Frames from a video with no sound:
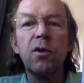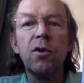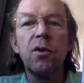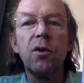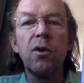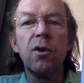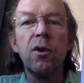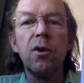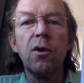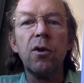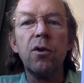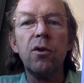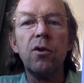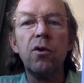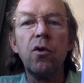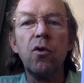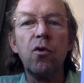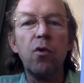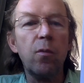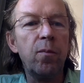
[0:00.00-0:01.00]
the
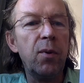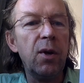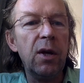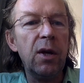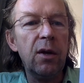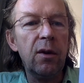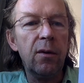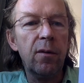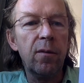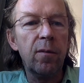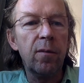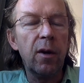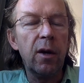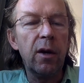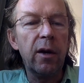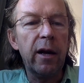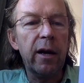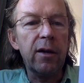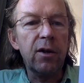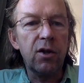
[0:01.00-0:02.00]
European
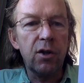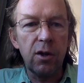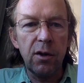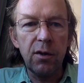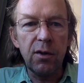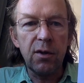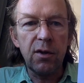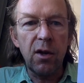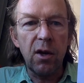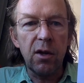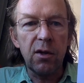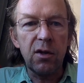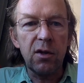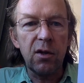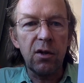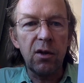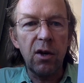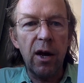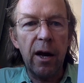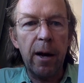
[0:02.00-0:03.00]
elections
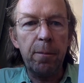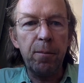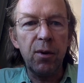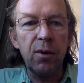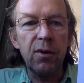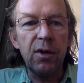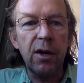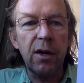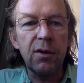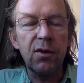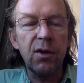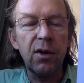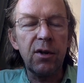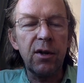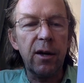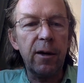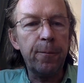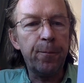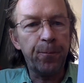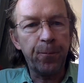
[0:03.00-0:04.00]
that happened
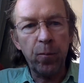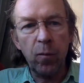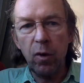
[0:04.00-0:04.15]
yesterday,